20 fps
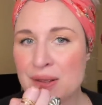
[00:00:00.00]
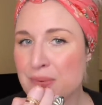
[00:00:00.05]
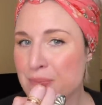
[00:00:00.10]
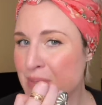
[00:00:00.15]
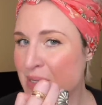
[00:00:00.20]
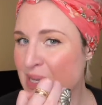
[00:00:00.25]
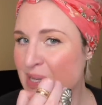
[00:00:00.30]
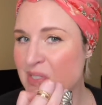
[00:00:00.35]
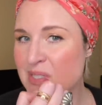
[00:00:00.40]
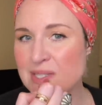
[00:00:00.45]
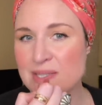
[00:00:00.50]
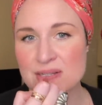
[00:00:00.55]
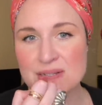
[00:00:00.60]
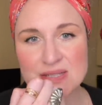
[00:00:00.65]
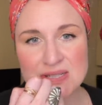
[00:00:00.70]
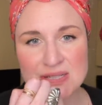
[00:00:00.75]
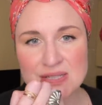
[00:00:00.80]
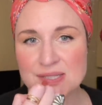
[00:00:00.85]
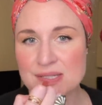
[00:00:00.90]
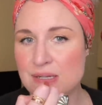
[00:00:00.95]
because it
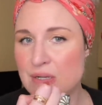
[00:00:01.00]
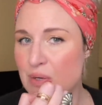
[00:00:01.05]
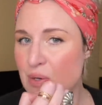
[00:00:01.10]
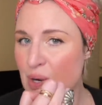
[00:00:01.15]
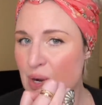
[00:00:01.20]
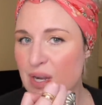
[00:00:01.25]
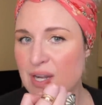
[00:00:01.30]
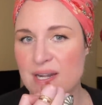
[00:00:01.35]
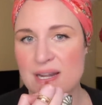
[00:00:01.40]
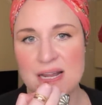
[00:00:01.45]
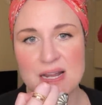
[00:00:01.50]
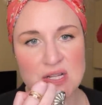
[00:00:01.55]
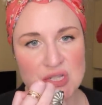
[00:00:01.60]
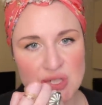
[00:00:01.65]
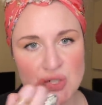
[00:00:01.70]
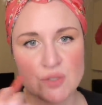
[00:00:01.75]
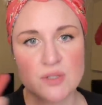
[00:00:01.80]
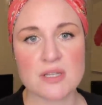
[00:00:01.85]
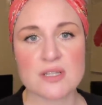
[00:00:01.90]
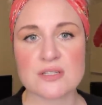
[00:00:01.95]
looks so
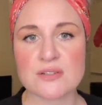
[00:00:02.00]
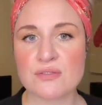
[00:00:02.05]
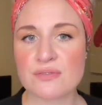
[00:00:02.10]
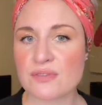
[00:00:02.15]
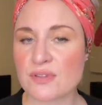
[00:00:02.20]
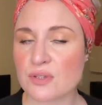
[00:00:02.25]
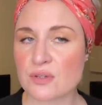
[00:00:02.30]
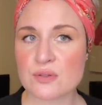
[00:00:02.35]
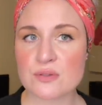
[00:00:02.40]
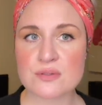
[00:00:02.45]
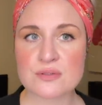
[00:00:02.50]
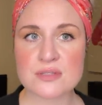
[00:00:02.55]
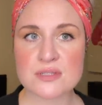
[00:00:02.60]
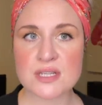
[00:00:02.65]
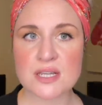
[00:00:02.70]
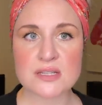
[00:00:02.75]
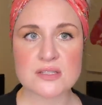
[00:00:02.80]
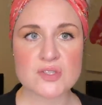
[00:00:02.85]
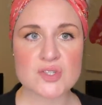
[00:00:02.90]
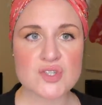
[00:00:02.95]
natural and
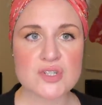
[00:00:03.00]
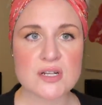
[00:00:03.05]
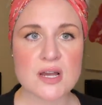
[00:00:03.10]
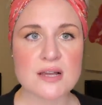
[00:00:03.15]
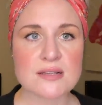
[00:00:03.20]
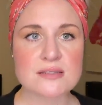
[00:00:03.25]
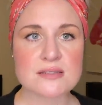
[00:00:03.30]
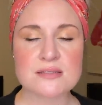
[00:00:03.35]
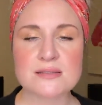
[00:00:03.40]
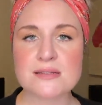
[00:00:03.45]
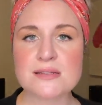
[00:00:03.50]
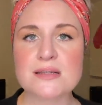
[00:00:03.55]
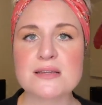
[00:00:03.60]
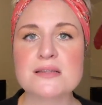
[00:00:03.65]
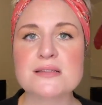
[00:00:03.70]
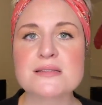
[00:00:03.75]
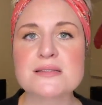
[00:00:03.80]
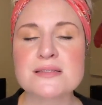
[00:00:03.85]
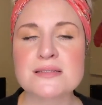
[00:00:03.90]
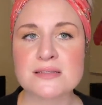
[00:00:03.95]
diffused. It's just
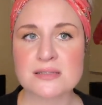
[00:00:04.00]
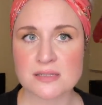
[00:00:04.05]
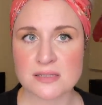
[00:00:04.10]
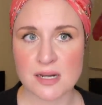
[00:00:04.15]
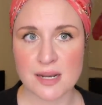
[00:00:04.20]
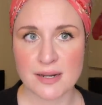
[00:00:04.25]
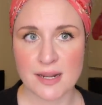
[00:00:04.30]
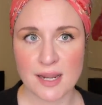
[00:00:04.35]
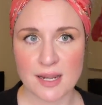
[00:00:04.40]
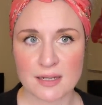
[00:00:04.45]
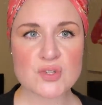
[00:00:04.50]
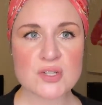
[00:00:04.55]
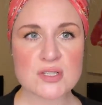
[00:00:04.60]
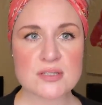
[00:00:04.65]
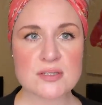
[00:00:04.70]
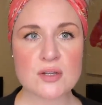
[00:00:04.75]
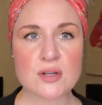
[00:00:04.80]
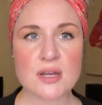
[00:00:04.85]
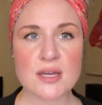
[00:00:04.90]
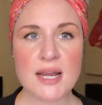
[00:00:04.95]
stunning.
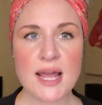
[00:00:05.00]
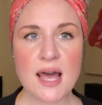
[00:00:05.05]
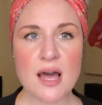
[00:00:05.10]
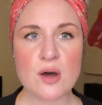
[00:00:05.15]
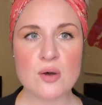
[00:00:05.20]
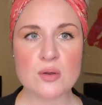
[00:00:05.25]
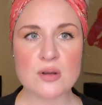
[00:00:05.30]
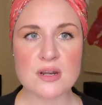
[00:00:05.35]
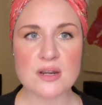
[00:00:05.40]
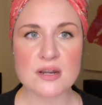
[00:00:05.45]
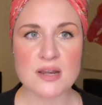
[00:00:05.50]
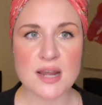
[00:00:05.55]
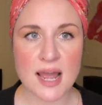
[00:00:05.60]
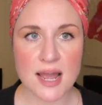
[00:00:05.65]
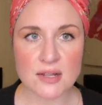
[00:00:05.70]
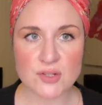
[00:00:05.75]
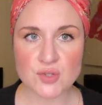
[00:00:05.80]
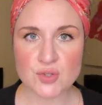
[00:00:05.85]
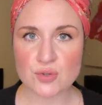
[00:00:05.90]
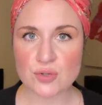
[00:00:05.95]
Just look at how
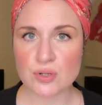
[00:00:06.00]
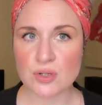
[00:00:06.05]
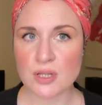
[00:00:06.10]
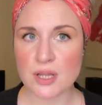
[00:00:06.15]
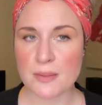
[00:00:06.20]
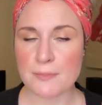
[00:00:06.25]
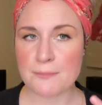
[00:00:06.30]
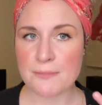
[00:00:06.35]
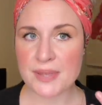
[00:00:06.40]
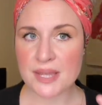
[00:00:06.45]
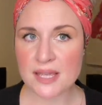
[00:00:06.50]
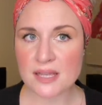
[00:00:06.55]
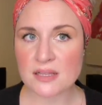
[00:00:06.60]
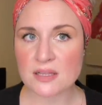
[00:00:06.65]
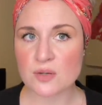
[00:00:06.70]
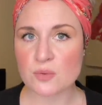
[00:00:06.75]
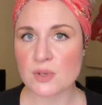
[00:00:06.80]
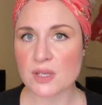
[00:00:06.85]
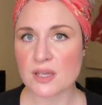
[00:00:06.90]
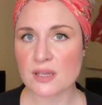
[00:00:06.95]
natural and
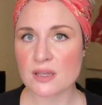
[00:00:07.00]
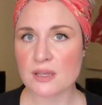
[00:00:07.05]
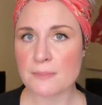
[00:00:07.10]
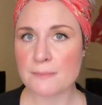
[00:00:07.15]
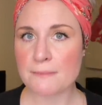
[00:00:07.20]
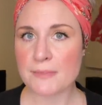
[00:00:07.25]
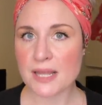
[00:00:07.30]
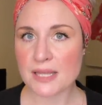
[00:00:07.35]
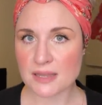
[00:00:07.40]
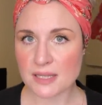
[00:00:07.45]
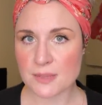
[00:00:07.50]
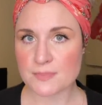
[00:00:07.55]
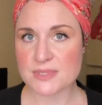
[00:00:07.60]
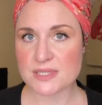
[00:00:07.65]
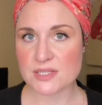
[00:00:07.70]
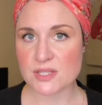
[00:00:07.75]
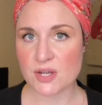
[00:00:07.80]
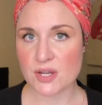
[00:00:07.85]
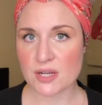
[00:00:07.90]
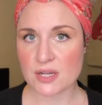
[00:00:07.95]
pillowy my
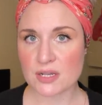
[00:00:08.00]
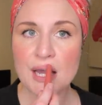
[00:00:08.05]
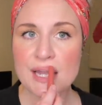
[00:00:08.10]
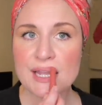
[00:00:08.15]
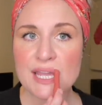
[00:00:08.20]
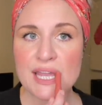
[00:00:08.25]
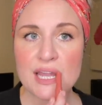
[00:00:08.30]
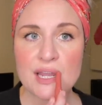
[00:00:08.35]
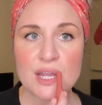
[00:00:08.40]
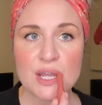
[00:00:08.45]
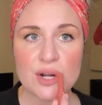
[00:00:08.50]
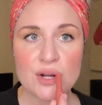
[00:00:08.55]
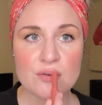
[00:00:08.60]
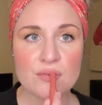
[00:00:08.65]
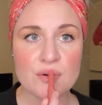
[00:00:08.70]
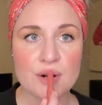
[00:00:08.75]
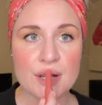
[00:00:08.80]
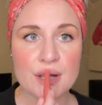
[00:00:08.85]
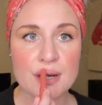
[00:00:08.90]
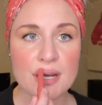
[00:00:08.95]
lips look. I can't get
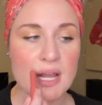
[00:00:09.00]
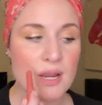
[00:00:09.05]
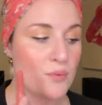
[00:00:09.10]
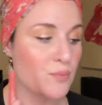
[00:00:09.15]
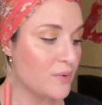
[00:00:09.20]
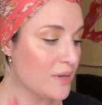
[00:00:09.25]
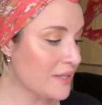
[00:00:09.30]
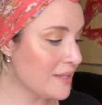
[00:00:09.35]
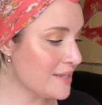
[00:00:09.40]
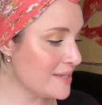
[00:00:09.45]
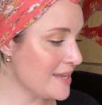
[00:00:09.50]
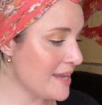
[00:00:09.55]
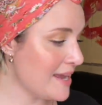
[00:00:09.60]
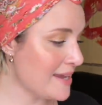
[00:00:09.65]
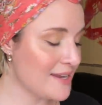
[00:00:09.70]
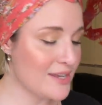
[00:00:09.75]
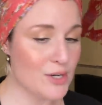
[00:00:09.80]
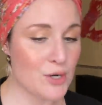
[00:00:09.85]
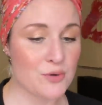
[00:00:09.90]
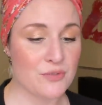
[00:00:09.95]
over it. I really
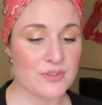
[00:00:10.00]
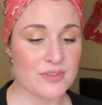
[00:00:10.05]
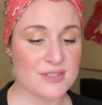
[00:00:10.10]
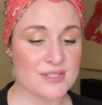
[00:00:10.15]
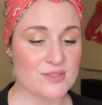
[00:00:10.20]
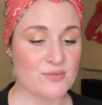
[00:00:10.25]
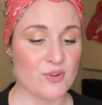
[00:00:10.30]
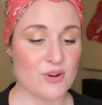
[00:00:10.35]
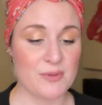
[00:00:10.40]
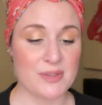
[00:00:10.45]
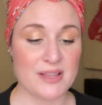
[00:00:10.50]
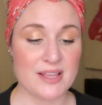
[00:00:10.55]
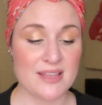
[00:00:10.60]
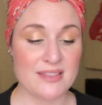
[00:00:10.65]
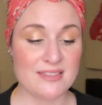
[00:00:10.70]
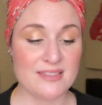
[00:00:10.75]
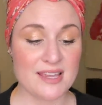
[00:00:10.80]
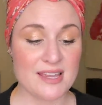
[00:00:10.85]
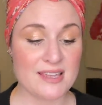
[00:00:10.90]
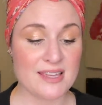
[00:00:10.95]
can't get over this
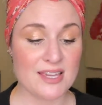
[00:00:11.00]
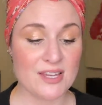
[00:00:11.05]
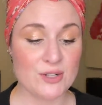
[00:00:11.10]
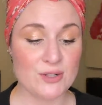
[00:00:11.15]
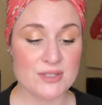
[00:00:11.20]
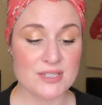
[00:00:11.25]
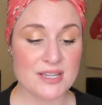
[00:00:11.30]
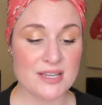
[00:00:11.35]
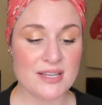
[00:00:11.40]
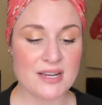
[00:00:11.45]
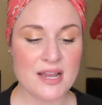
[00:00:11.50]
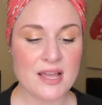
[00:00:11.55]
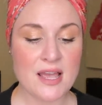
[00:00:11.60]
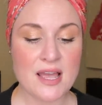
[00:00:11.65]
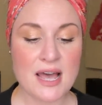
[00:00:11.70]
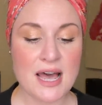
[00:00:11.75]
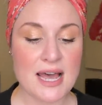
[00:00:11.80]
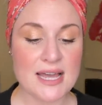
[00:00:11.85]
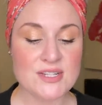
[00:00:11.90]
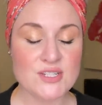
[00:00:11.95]
formula. They killed it.
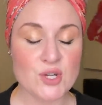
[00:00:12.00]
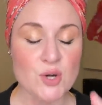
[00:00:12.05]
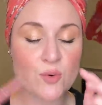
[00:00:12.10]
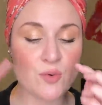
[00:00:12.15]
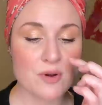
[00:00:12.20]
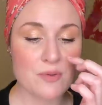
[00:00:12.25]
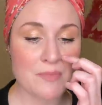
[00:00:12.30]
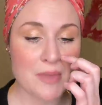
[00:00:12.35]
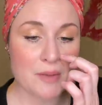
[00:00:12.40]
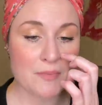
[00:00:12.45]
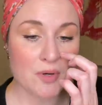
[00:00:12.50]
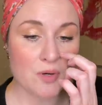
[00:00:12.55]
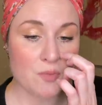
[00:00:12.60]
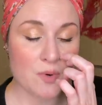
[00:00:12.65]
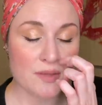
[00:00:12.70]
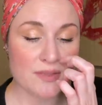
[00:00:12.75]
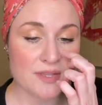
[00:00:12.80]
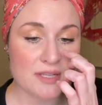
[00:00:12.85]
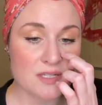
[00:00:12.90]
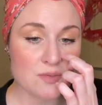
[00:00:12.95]
I don't remember
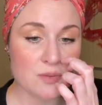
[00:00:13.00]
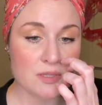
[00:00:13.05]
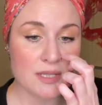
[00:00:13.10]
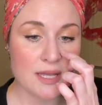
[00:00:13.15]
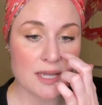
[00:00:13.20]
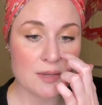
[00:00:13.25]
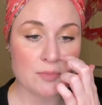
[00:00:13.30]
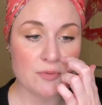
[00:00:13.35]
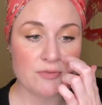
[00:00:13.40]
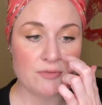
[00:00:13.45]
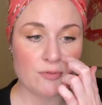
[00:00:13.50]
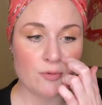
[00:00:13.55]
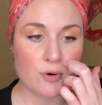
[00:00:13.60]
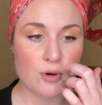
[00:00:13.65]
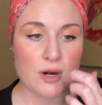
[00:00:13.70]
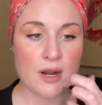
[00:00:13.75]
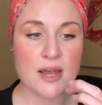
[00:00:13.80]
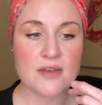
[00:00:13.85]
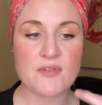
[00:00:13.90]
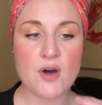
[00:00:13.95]
what these were like
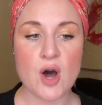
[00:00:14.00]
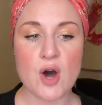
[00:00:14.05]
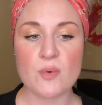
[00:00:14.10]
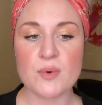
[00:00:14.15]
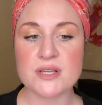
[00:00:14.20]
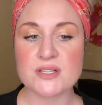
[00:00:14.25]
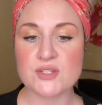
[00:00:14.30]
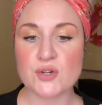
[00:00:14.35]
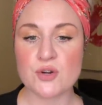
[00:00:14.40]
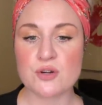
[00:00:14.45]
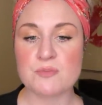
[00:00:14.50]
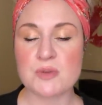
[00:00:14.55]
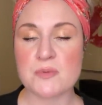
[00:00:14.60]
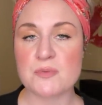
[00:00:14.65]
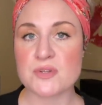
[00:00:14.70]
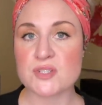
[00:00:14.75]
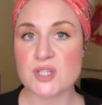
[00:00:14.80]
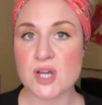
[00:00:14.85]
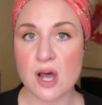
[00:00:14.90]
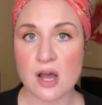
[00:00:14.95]
before. I've always heard
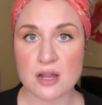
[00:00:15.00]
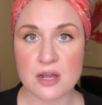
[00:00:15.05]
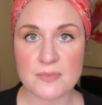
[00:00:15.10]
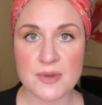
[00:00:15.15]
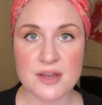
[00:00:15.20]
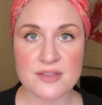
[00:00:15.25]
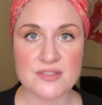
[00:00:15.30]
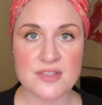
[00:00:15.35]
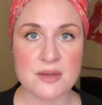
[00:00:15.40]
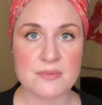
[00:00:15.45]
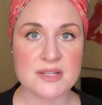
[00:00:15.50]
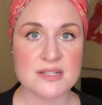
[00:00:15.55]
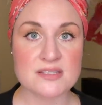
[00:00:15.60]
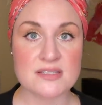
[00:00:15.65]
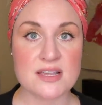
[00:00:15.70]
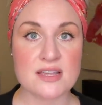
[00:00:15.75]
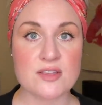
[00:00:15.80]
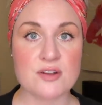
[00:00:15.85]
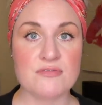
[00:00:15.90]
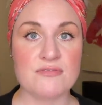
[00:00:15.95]
people talk about them and
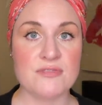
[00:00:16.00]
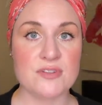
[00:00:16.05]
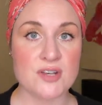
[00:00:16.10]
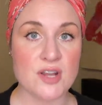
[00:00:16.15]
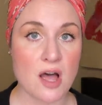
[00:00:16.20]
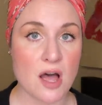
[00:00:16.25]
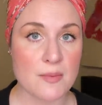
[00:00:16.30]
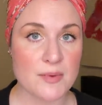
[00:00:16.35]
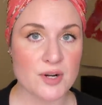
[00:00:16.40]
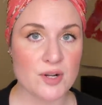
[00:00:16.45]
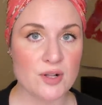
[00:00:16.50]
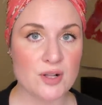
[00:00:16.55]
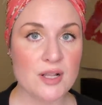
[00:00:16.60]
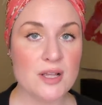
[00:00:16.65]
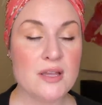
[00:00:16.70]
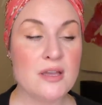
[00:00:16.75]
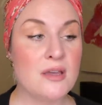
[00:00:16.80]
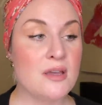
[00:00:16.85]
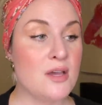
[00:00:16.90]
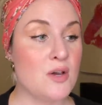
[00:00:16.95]
say they're phenomenal.